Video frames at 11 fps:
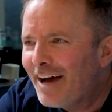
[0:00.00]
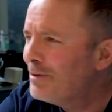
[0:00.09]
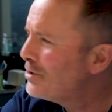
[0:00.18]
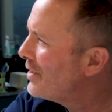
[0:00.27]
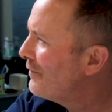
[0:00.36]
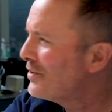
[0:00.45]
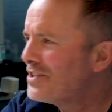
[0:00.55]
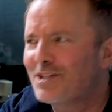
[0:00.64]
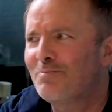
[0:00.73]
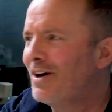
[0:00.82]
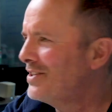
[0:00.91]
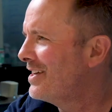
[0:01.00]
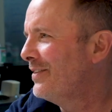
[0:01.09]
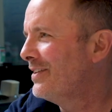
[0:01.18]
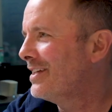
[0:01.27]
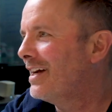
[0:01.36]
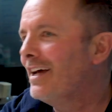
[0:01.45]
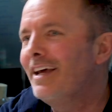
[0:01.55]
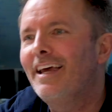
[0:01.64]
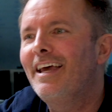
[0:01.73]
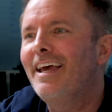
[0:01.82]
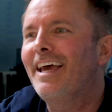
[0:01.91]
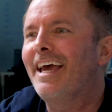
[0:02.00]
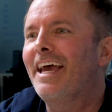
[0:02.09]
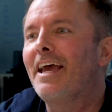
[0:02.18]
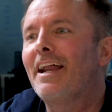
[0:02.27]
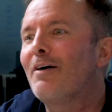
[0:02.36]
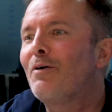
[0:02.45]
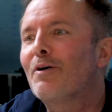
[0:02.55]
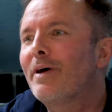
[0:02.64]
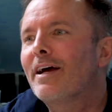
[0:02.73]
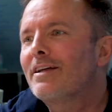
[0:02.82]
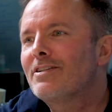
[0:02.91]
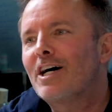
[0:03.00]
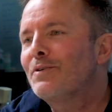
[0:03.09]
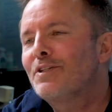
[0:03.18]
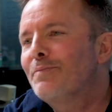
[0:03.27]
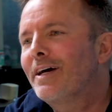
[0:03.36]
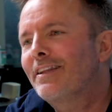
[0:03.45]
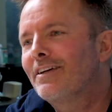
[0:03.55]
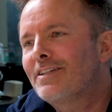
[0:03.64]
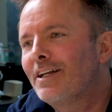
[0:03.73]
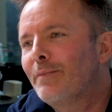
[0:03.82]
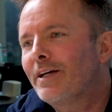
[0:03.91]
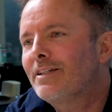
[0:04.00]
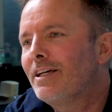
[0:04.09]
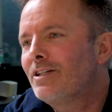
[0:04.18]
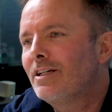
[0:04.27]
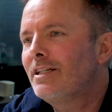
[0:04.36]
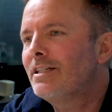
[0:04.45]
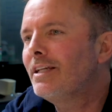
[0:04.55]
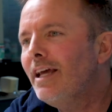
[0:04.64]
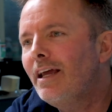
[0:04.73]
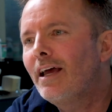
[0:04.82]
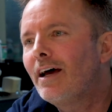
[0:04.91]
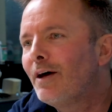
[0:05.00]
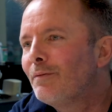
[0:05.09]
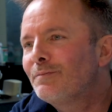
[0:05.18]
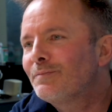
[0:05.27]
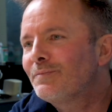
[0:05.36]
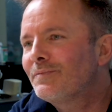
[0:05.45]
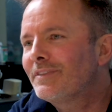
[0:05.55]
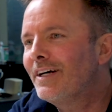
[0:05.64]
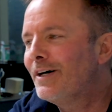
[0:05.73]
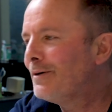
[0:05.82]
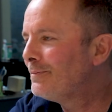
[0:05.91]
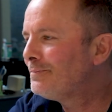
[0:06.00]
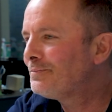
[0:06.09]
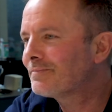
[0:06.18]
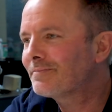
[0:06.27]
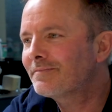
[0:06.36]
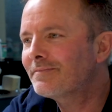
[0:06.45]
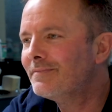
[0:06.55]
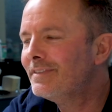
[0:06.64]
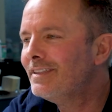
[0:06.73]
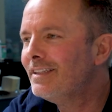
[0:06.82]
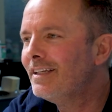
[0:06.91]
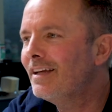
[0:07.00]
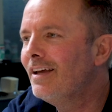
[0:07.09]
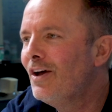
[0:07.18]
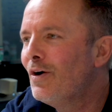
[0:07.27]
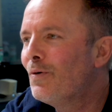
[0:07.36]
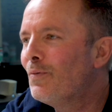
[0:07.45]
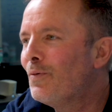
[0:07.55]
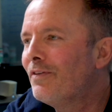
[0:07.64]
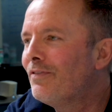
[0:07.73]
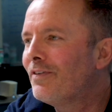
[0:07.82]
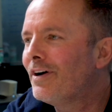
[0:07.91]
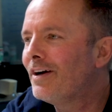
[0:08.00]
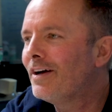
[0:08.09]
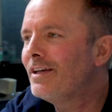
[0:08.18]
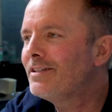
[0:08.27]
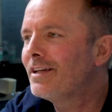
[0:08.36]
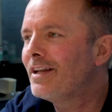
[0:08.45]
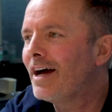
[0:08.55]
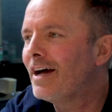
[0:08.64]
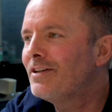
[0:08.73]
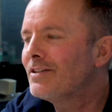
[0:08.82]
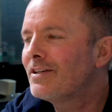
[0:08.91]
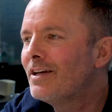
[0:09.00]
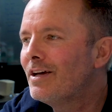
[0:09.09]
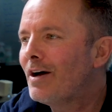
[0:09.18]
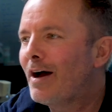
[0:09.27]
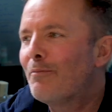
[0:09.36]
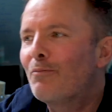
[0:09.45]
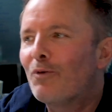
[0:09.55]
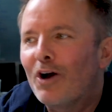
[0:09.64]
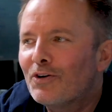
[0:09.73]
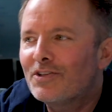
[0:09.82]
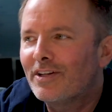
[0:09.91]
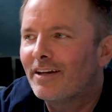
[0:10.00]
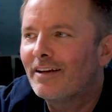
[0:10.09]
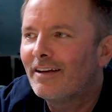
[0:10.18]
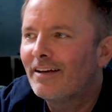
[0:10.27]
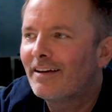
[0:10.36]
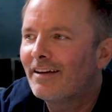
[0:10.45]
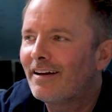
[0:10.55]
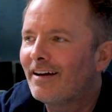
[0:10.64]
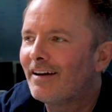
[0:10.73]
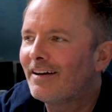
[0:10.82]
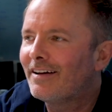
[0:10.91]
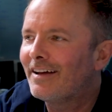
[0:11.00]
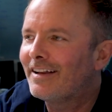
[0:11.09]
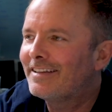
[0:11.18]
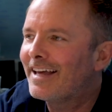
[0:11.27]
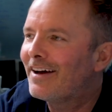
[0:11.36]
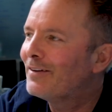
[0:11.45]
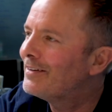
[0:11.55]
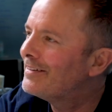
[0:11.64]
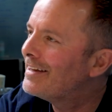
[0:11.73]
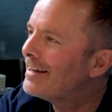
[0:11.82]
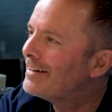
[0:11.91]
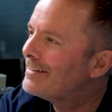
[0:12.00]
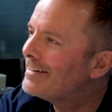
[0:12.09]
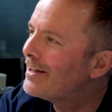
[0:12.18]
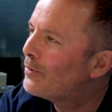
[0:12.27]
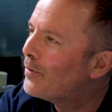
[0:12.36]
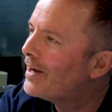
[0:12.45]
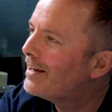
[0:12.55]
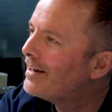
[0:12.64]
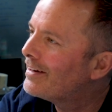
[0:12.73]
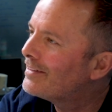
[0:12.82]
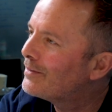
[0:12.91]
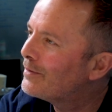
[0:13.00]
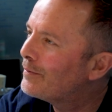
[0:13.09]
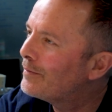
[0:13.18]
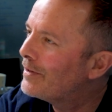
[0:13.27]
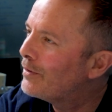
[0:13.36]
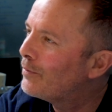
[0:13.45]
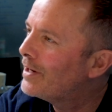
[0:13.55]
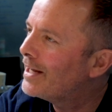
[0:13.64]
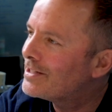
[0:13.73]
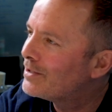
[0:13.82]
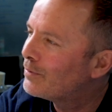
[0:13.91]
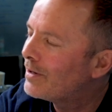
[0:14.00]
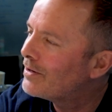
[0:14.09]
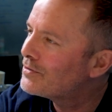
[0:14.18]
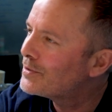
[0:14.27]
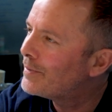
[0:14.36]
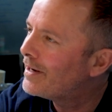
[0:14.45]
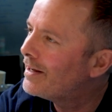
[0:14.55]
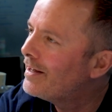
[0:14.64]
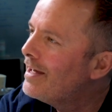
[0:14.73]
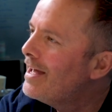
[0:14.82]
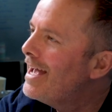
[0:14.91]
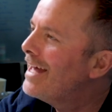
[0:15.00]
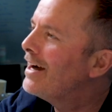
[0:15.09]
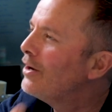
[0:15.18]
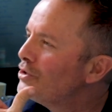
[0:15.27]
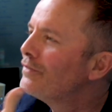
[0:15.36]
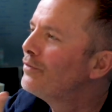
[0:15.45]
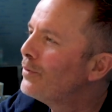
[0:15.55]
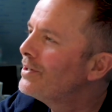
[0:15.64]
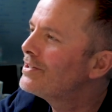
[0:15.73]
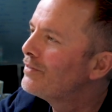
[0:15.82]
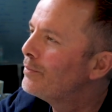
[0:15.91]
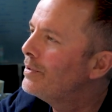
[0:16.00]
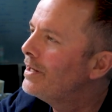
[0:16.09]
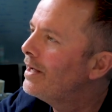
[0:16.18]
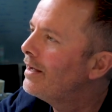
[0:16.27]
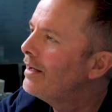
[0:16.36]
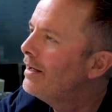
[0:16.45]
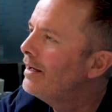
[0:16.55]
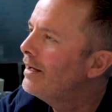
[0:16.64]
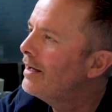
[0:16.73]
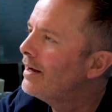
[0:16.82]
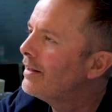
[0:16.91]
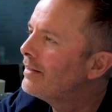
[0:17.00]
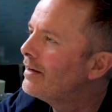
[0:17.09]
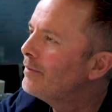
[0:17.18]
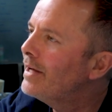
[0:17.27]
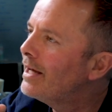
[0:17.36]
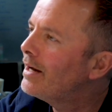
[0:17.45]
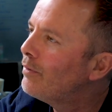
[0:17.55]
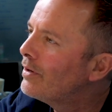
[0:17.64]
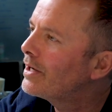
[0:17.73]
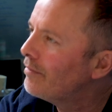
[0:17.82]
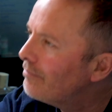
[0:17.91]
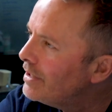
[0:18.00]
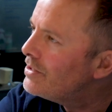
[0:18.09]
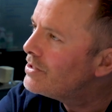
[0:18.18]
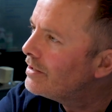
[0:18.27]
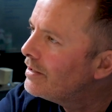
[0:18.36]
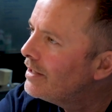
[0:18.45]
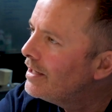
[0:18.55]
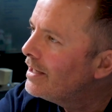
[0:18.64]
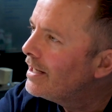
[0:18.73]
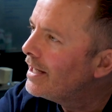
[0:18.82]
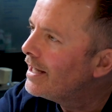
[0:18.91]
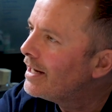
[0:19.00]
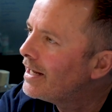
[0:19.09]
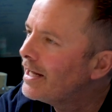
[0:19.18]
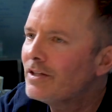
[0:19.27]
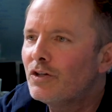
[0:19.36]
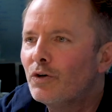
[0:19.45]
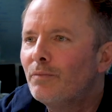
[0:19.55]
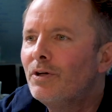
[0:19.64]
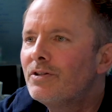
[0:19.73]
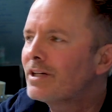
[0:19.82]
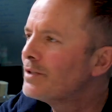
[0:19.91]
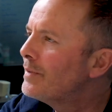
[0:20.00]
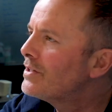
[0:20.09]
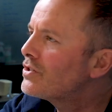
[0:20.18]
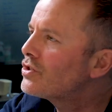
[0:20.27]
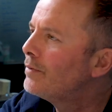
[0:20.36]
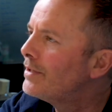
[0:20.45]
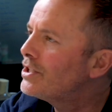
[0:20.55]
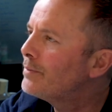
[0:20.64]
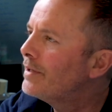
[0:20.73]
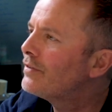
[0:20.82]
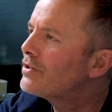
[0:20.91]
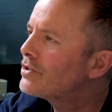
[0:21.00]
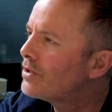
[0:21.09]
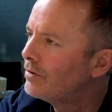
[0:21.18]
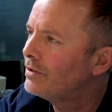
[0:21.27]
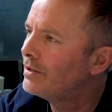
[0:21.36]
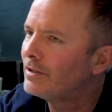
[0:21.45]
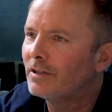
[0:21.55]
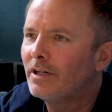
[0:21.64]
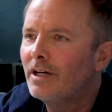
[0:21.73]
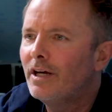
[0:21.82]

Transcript: I've been trying for six months to get over this guy. And I walk back and Thomas is back there standing backstage and he said, "Hey." Uh, um, what if uh, he said, I just I'm rehearsing uh, down down the way here at the and the arena has a little rehearsal spot, and I heard your voice over the PA, and I thought, man, I want to come meet you, and I, your music has meant so much to me for so long,